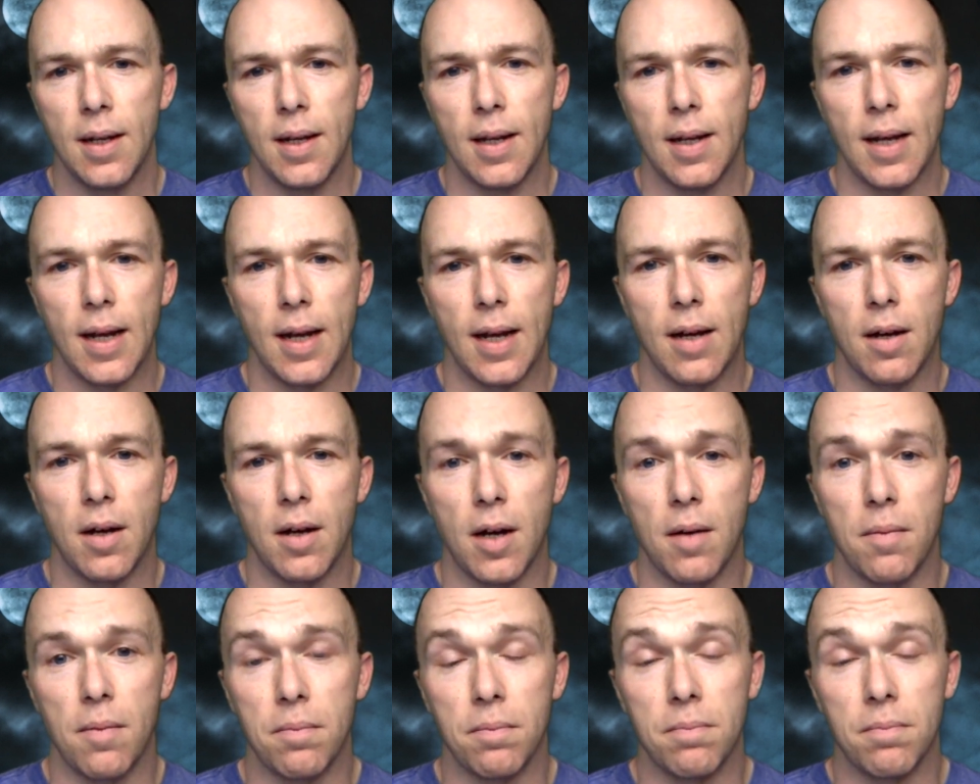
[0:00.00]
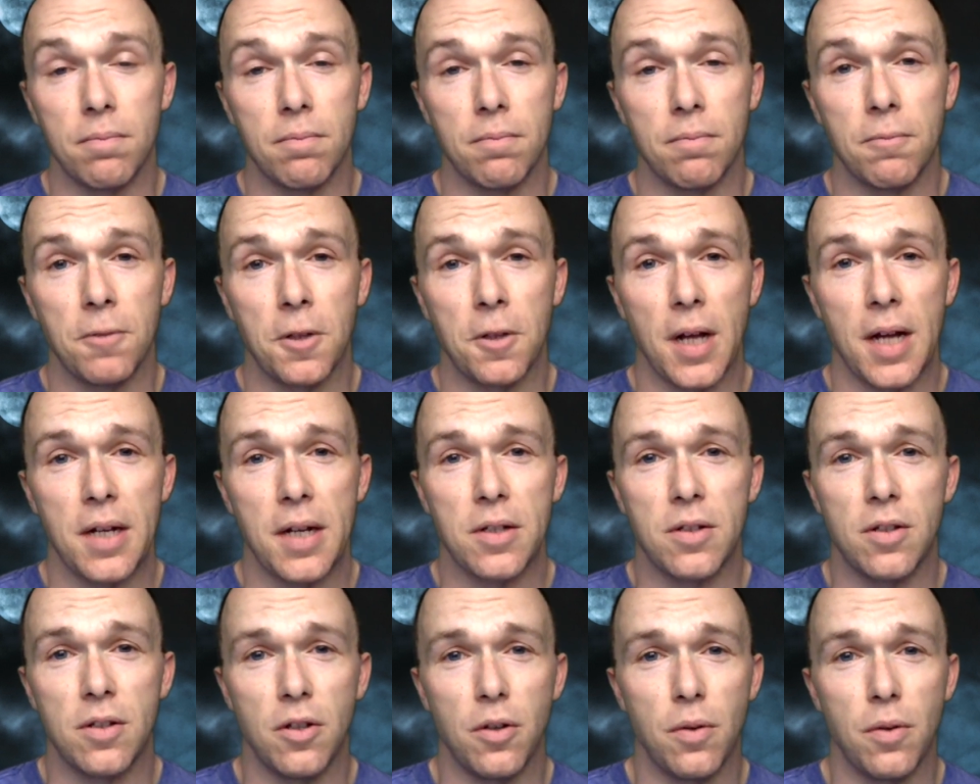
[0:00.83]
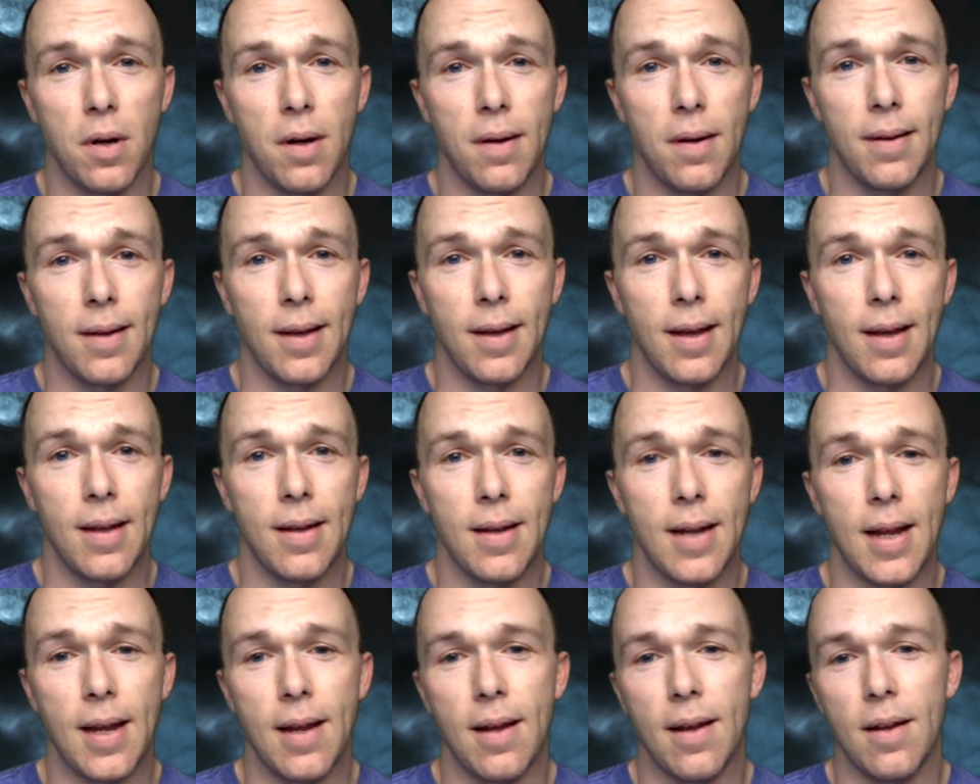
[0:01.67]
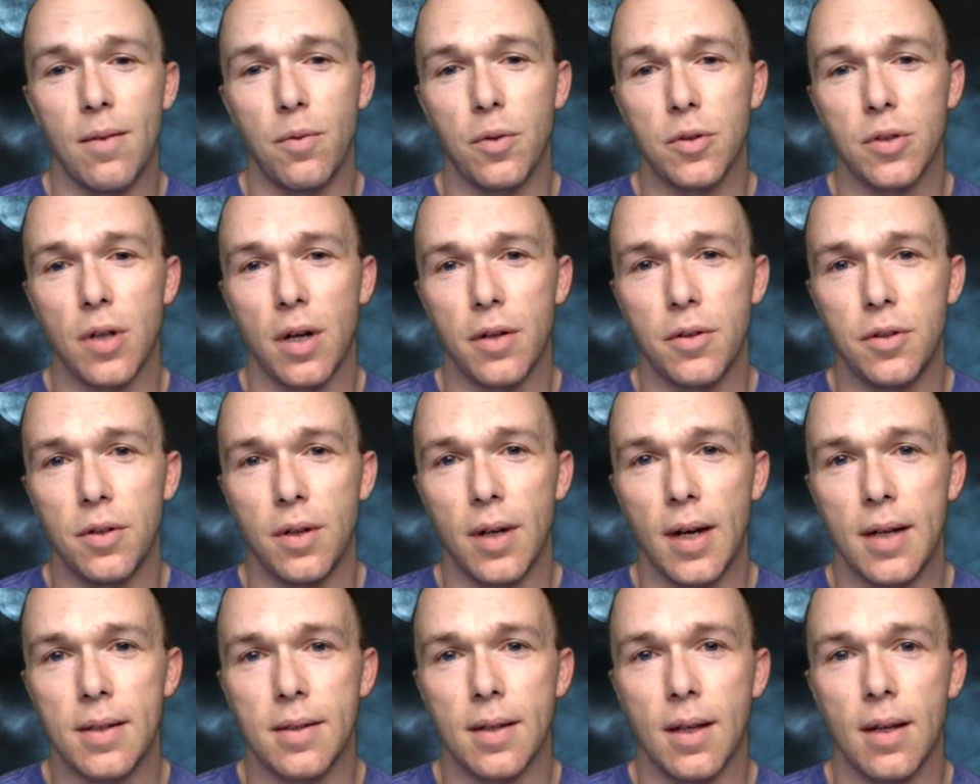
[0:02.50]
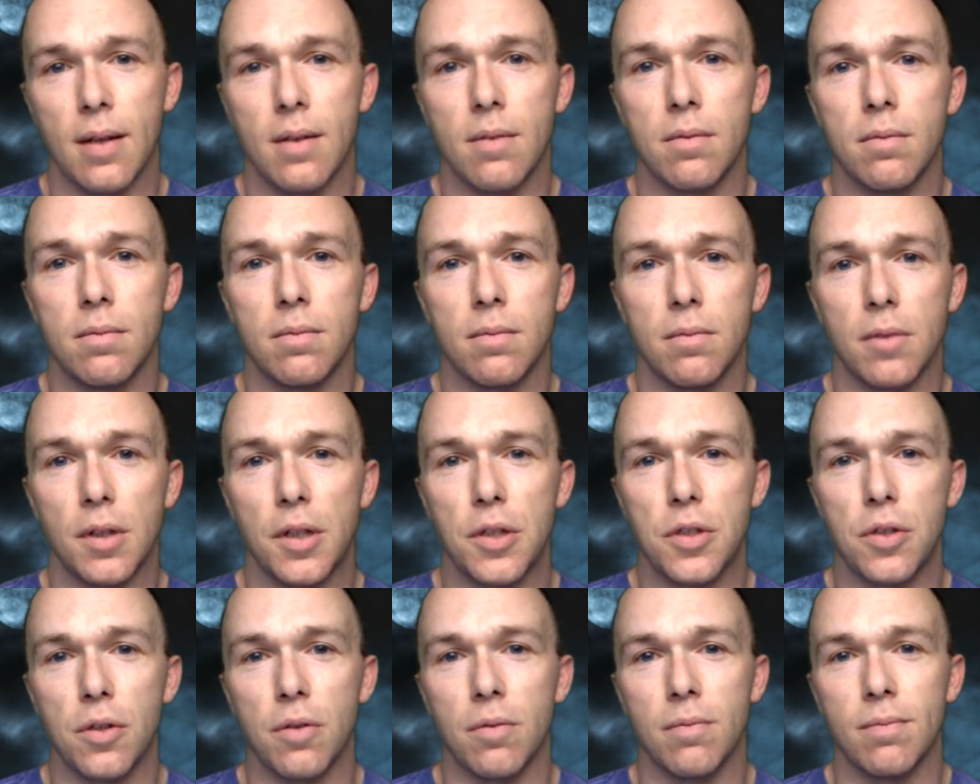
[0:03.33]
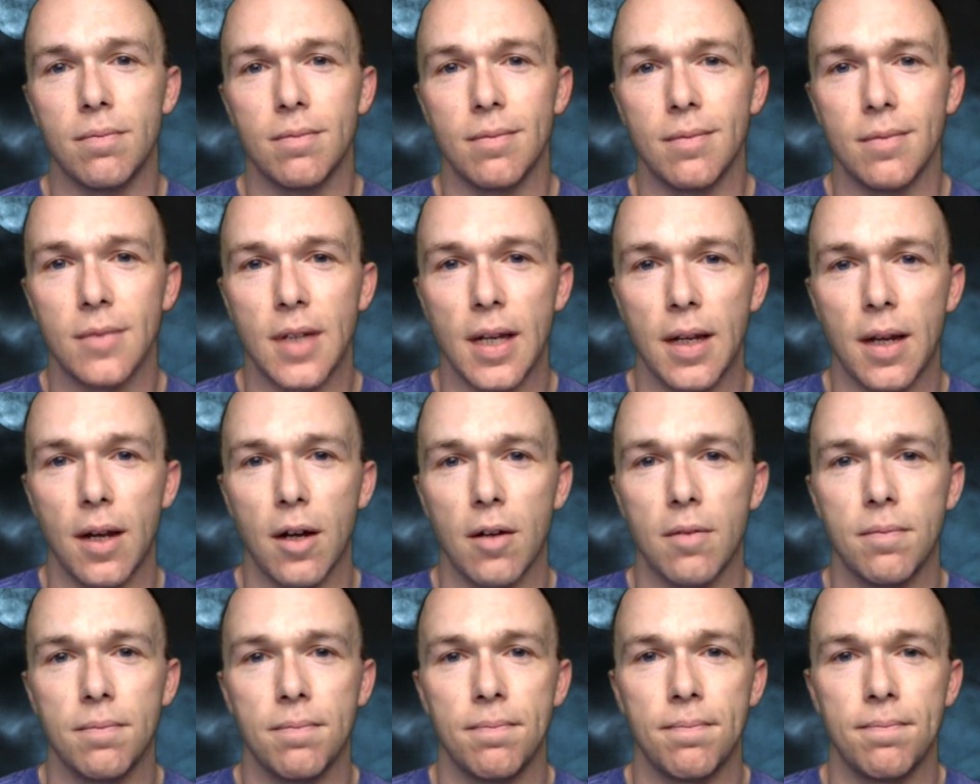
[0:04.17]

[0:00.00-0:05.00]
I'm glad to see you all again, and we'll talk to you guys again really soon. Take care.